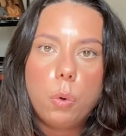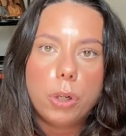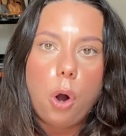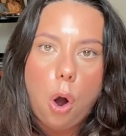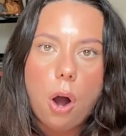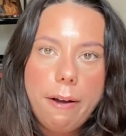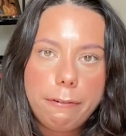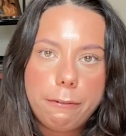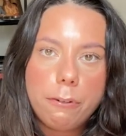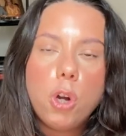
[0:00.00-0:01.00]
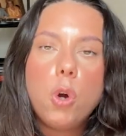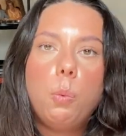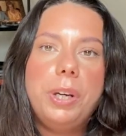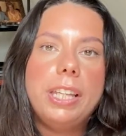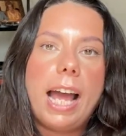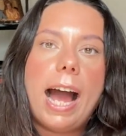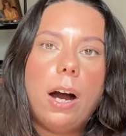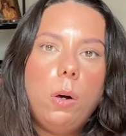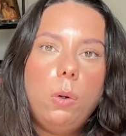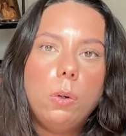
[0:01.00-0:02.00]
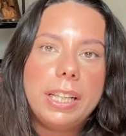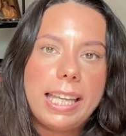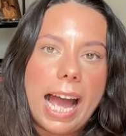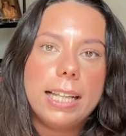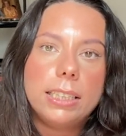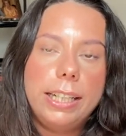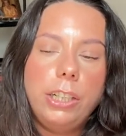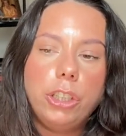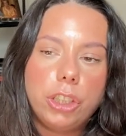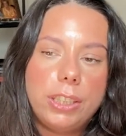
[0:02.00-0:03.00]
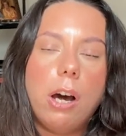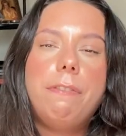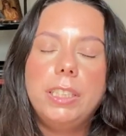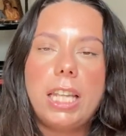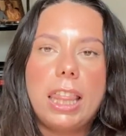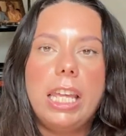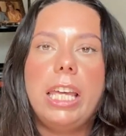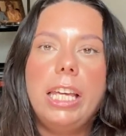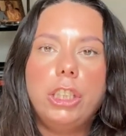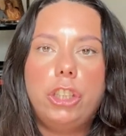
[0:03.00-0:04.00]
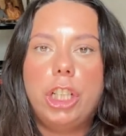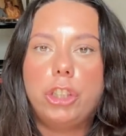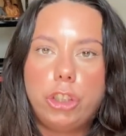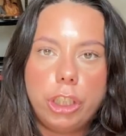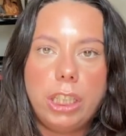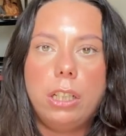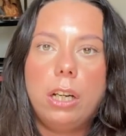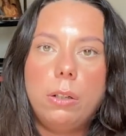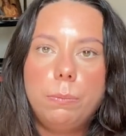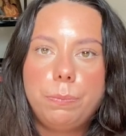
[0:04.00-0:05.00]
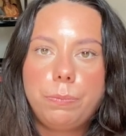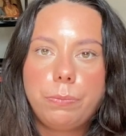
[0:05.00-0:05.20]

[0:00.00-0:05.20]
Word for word: or off without gaslighting yourself into thinking it's just your ego.